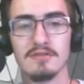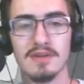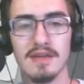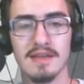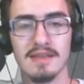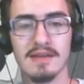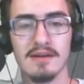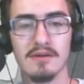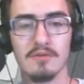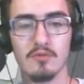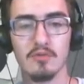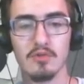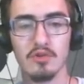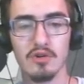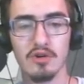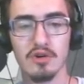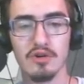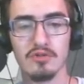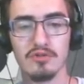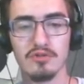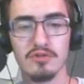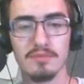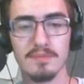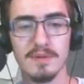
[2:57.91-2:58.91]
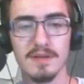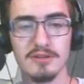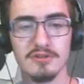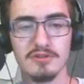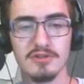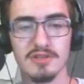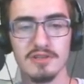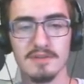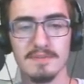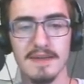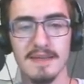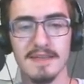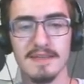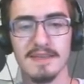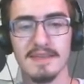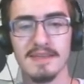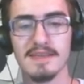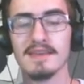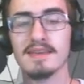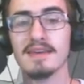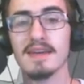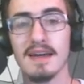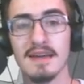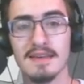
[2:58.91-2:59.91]
and then we'll go through Pinterest bit.
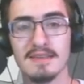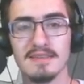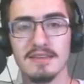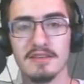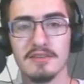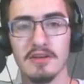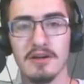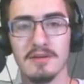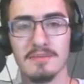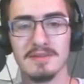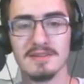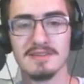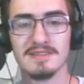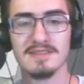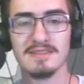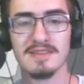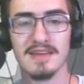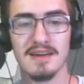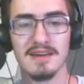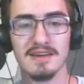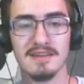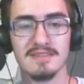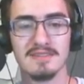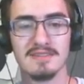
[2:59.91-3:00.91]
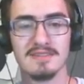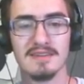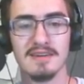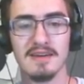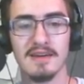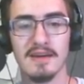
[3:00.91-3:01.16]
Yes, AnomalousDesigns